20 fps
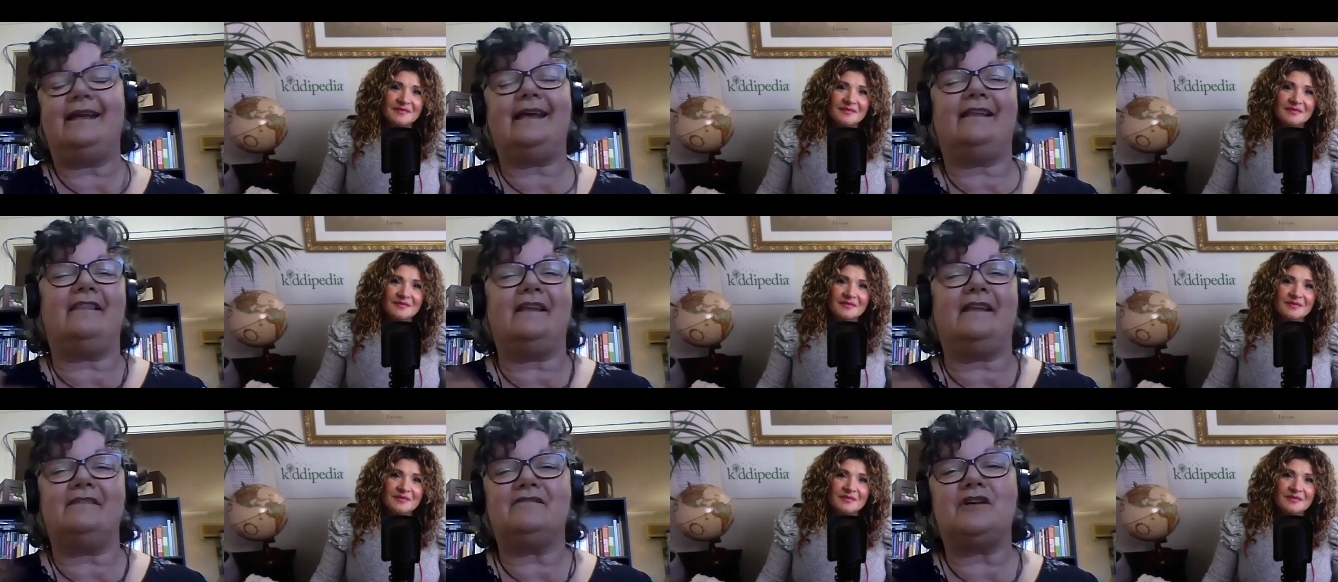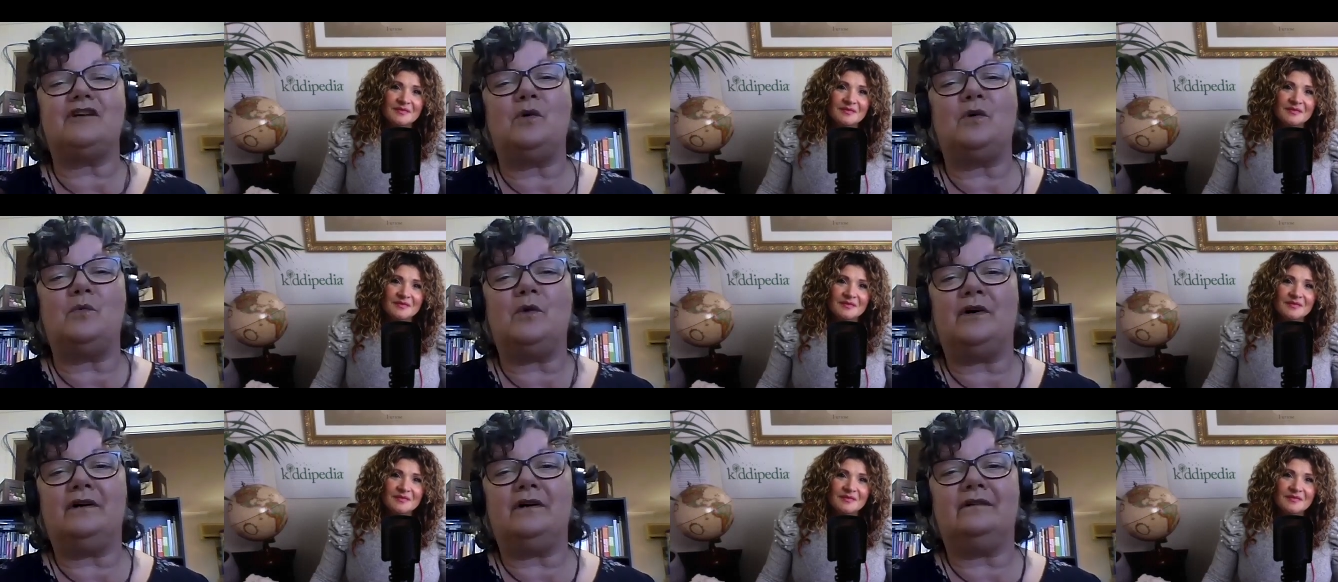Speaker 1: they've got
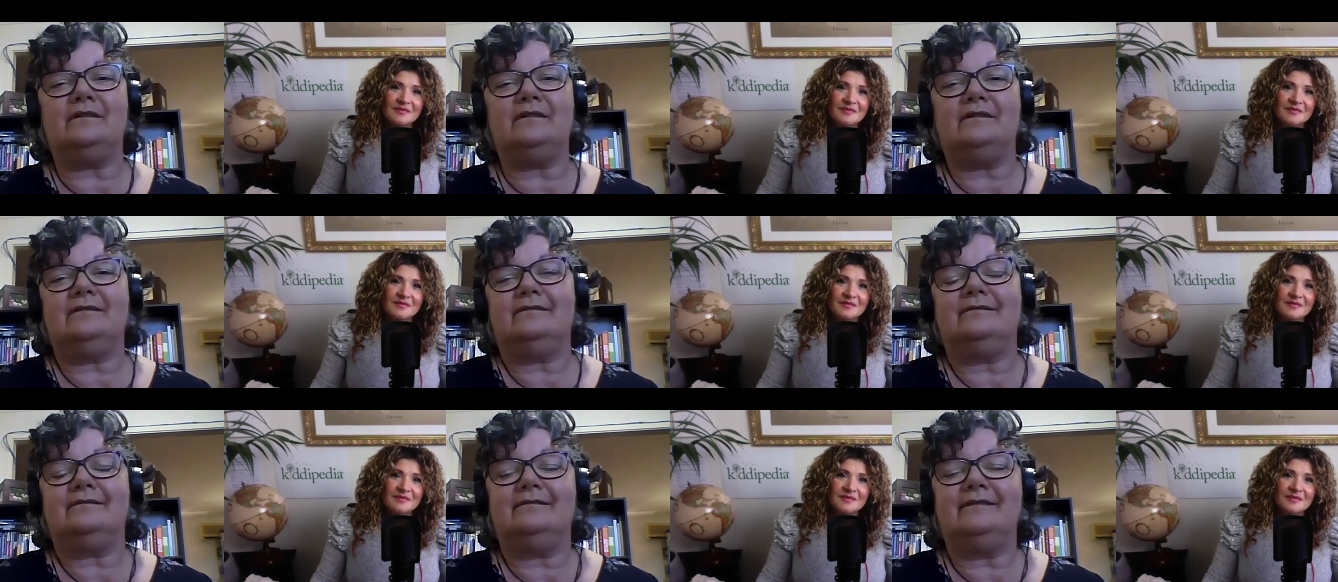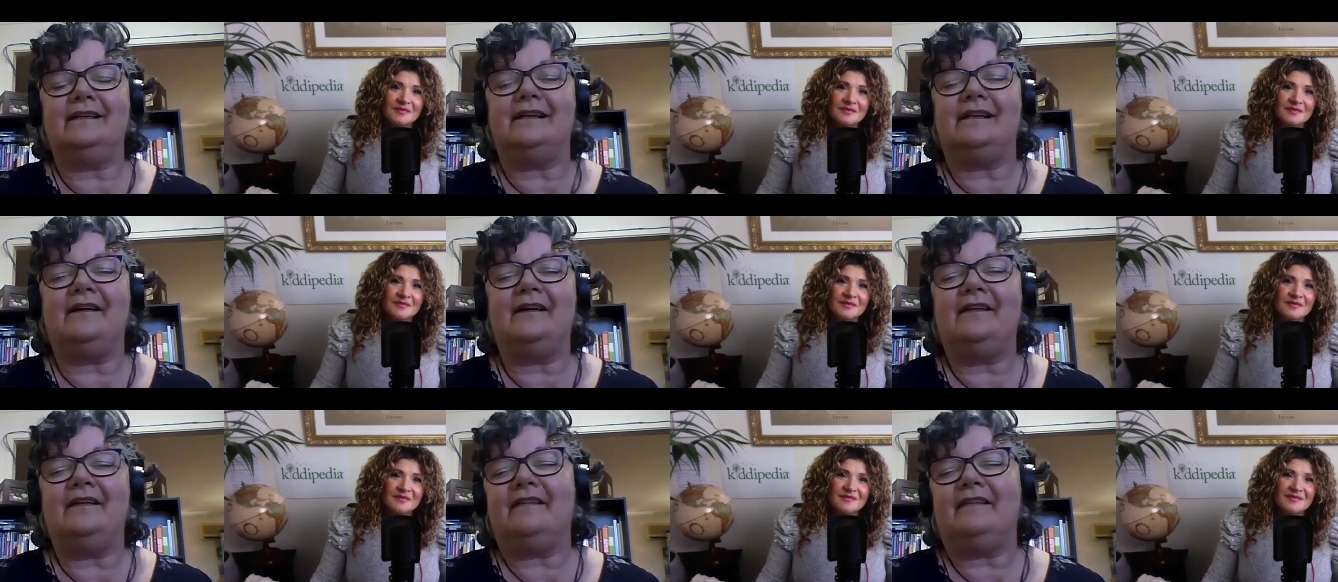what, you
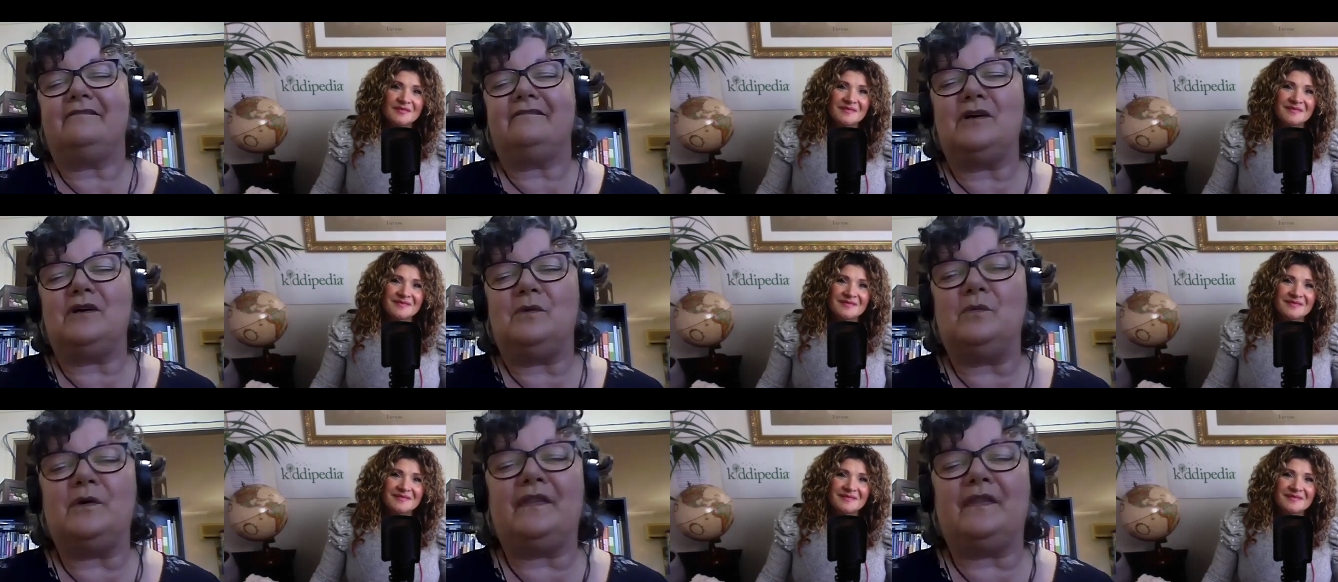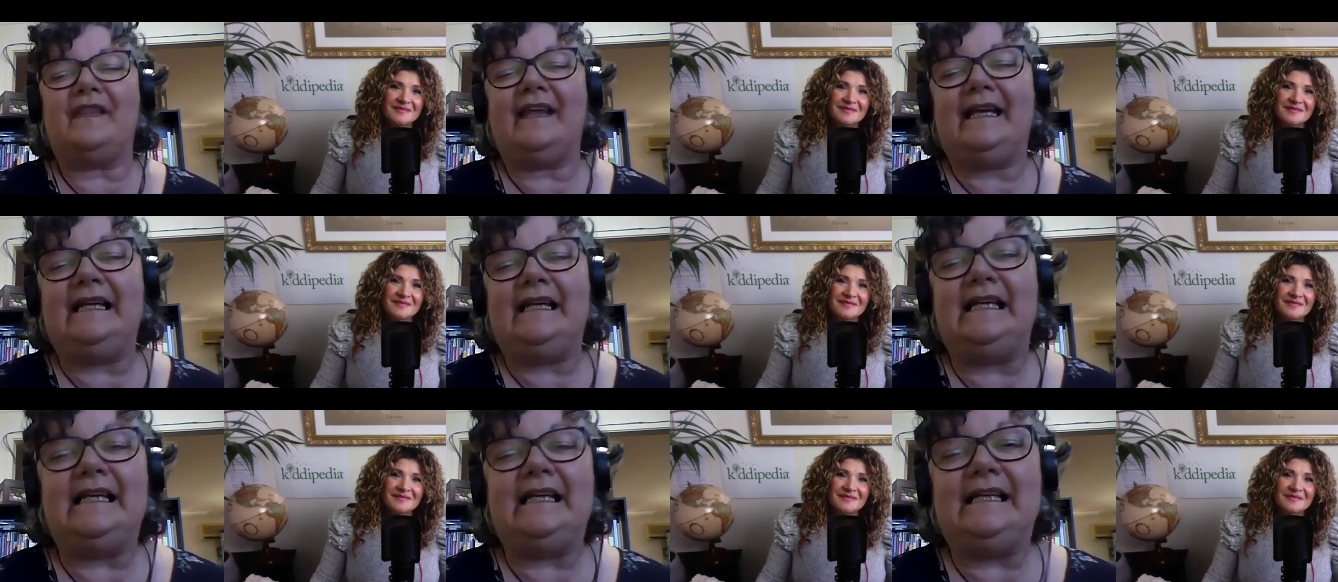know, they've got what they
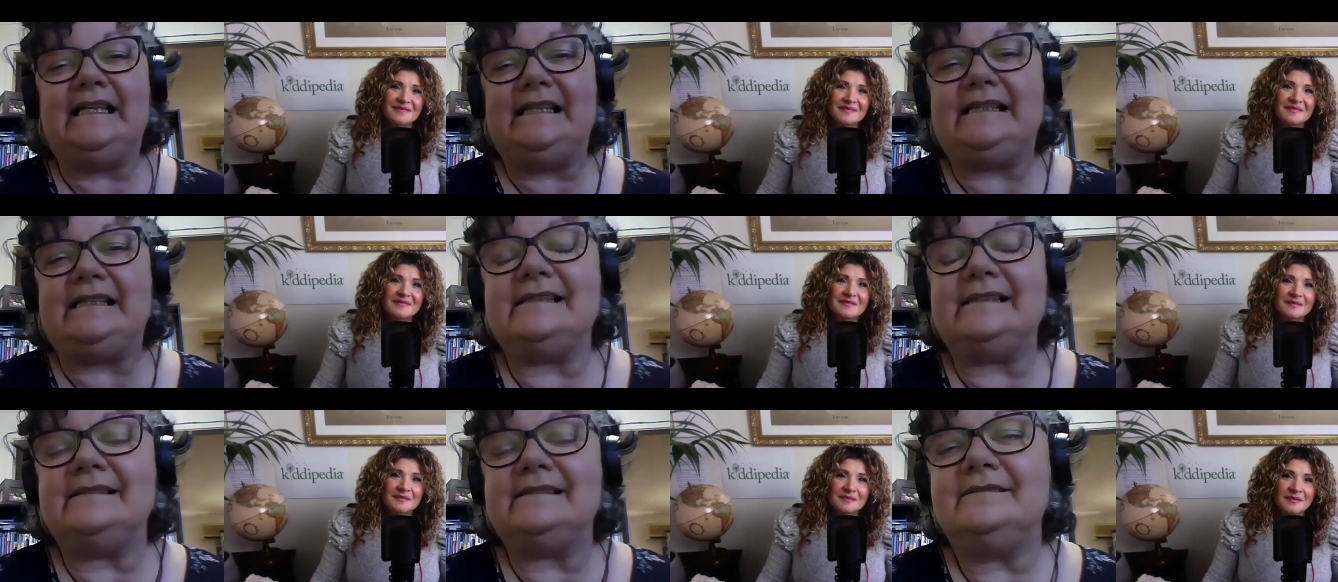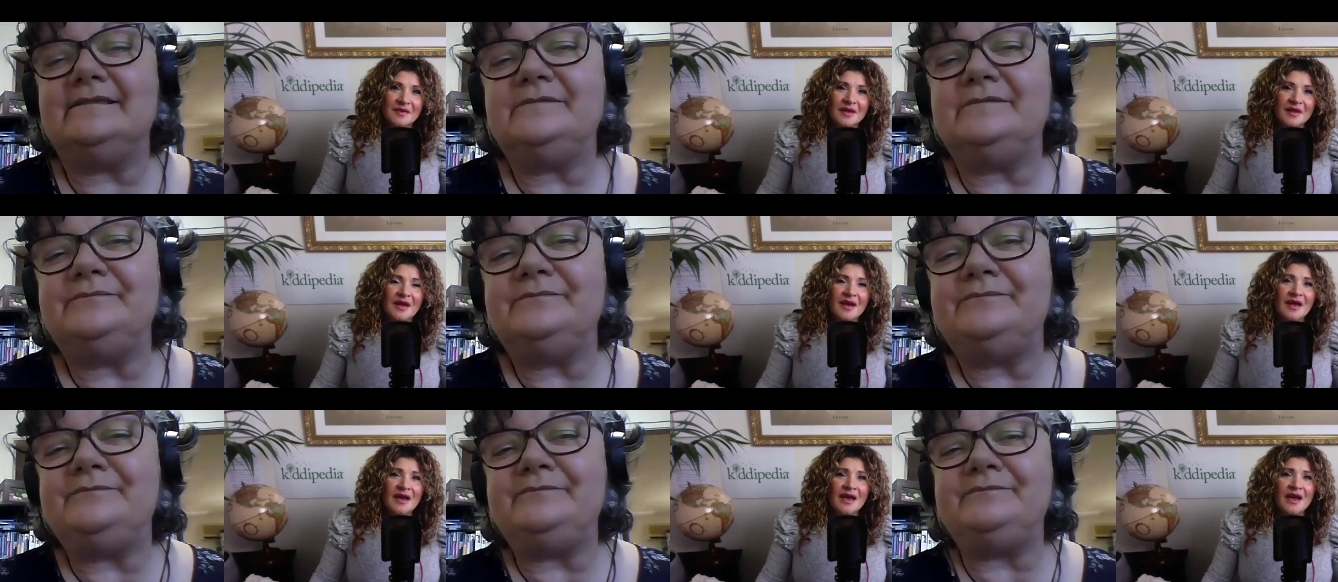
Speaker 2: need.
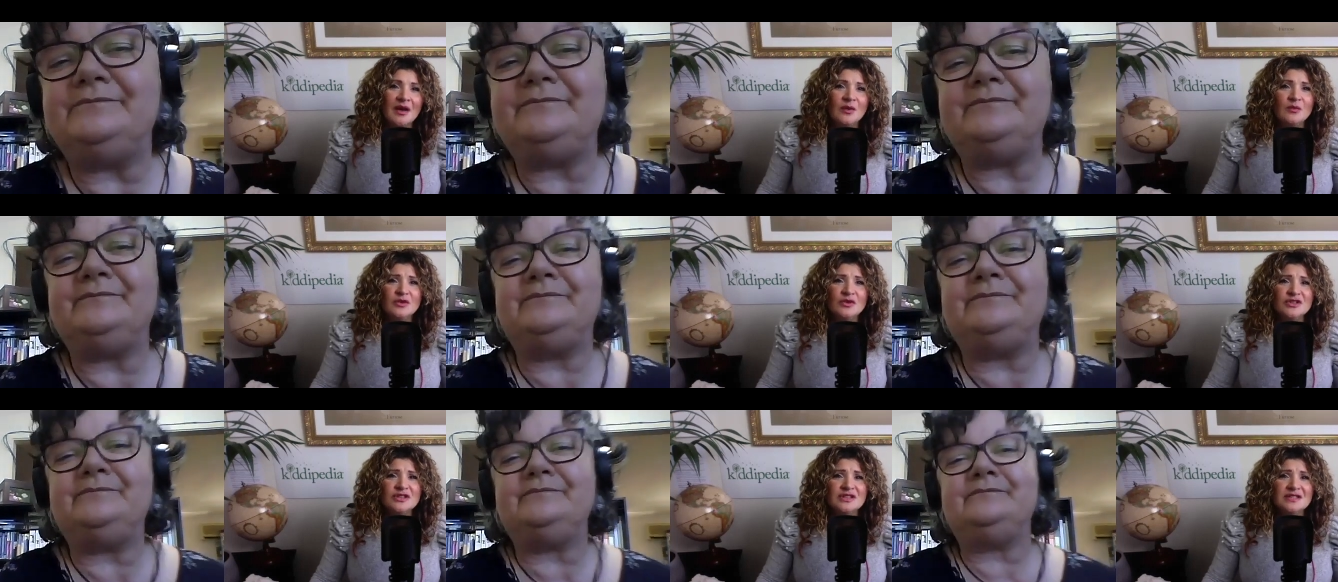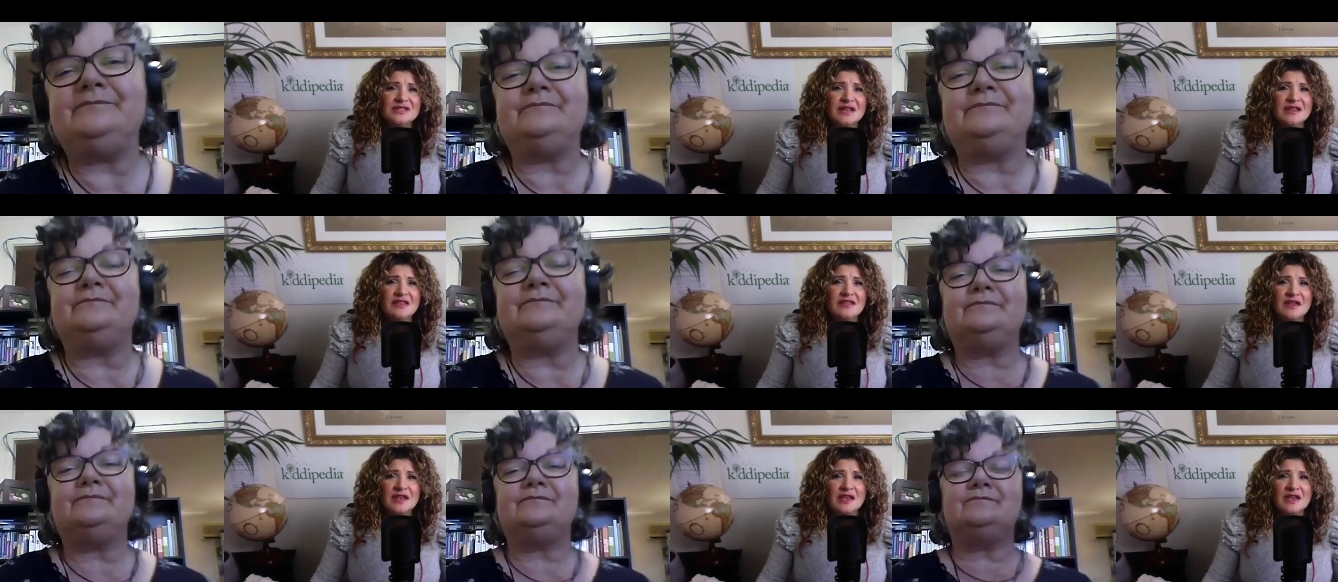And would you say
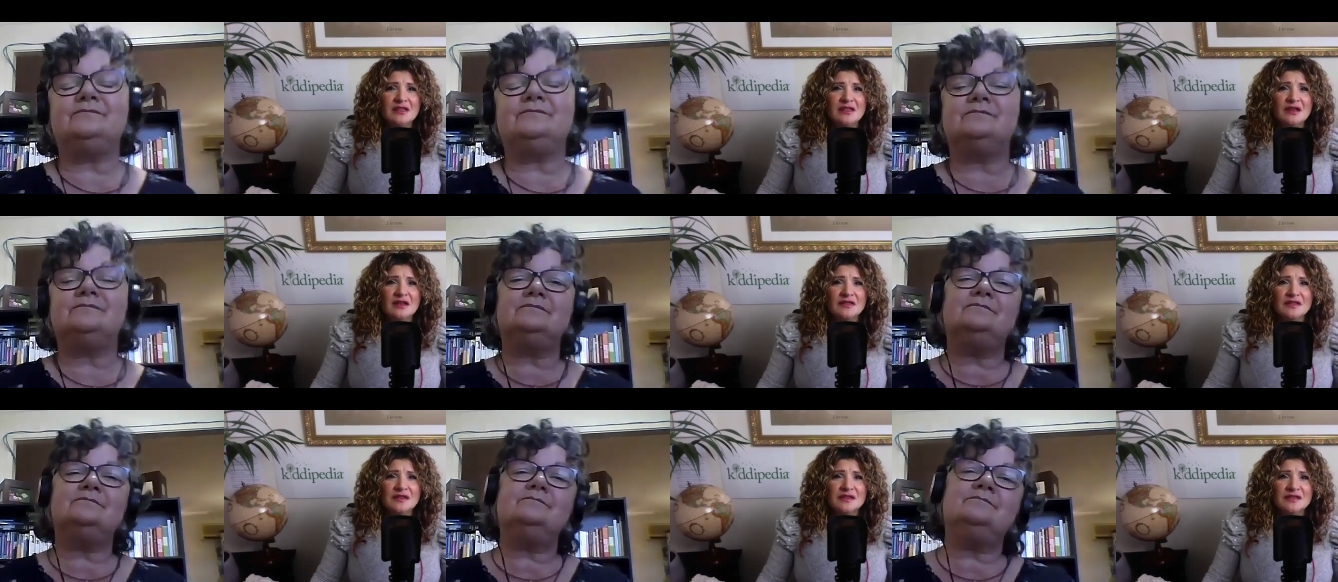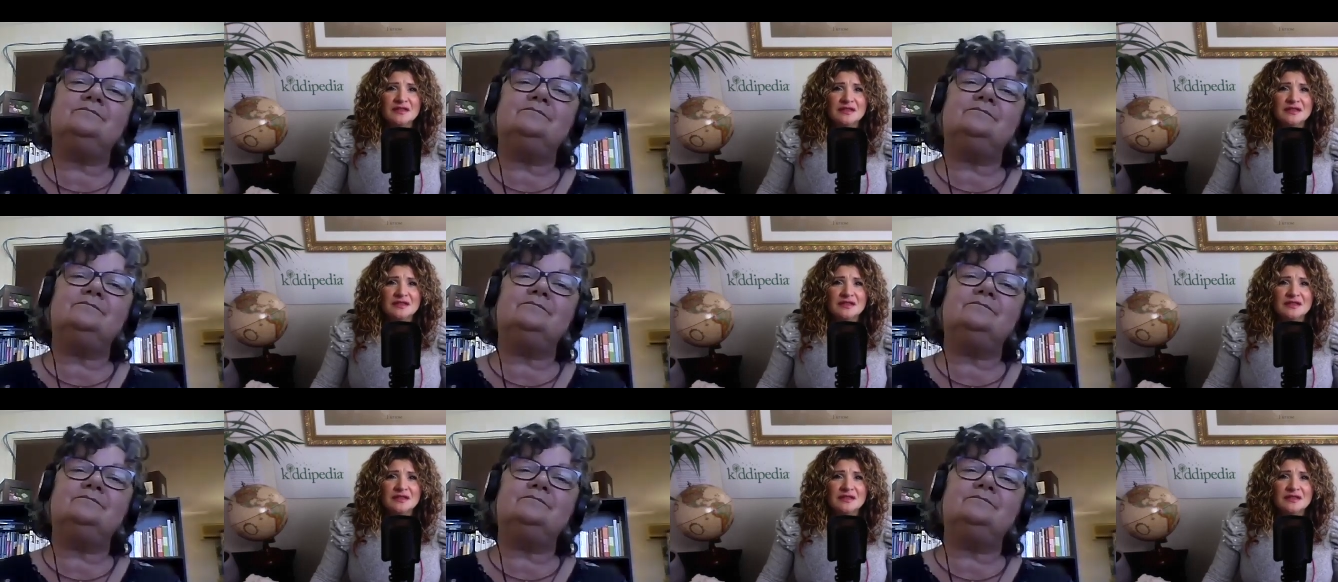thinking like this